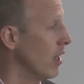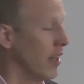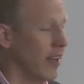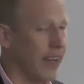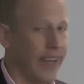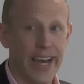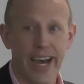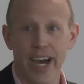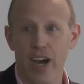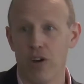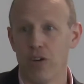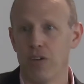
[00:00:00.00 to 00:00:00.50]

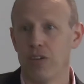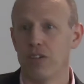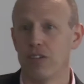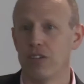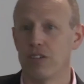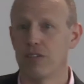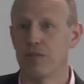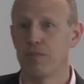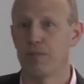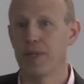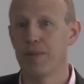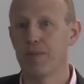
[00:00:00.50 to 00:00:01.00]
Now,
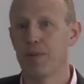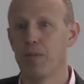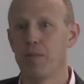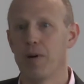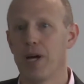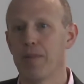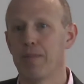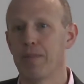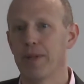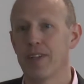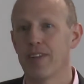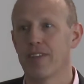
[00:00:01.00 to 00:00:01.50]
people
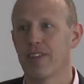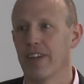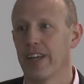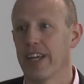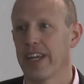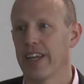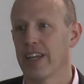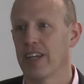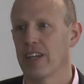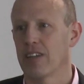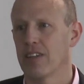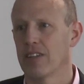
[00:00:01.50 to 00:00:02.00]
might be
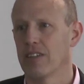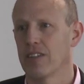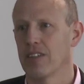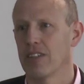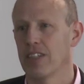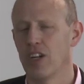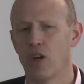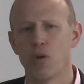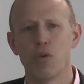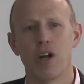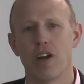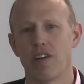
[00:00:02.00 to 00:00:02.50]
saying,
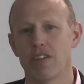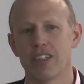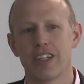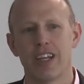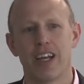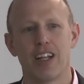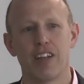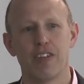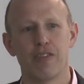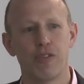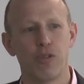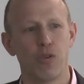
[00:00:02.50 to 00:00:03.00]
you know, we're out in
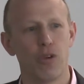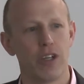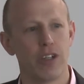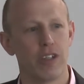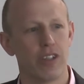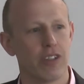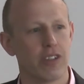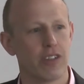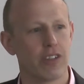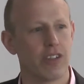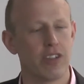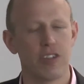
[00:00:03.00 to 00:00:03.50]

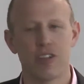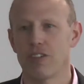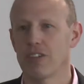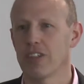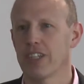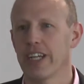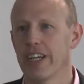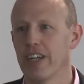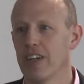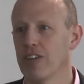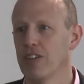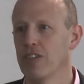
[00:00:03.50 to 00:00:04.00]
California, so you don't
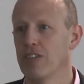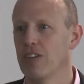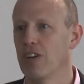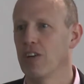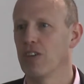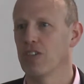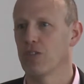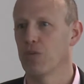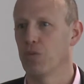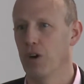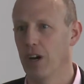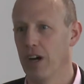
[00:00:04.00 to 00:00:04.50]
care who
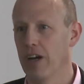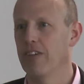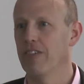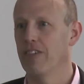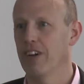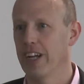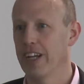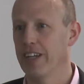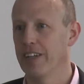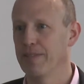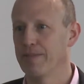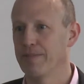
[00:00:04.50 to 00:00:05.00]
knows what,
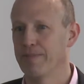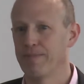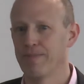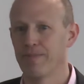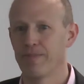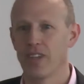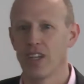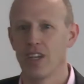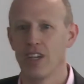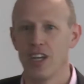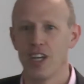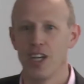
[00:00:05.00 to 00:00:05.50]
right?
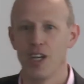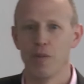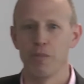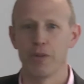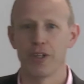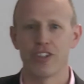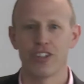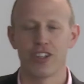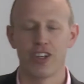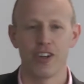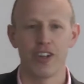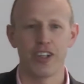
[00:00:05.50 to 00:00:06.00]

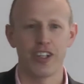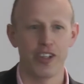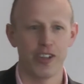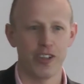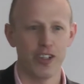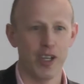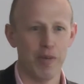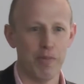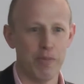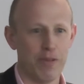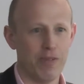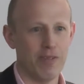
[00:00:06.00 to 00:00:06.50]
But you go to
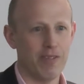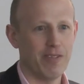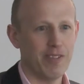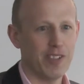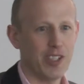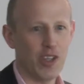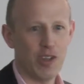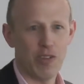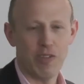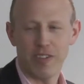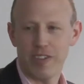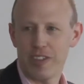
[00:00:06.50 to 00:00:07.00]
Europe,
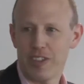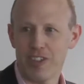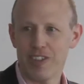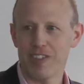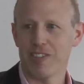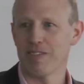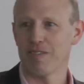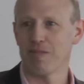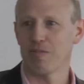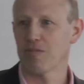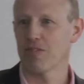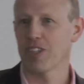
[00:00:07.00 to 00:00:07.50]
you
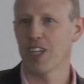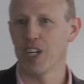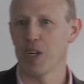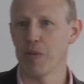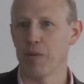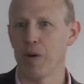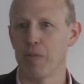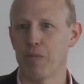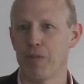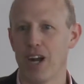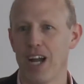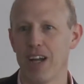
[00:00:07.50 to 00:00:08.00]
don't care
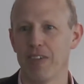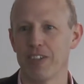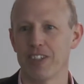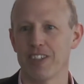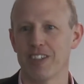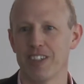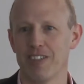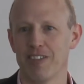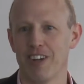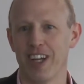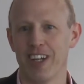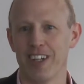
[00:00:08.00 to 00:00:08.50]
about
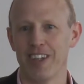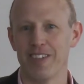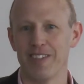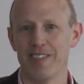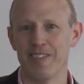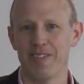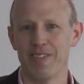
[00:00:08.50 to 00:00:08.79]
privacy, right?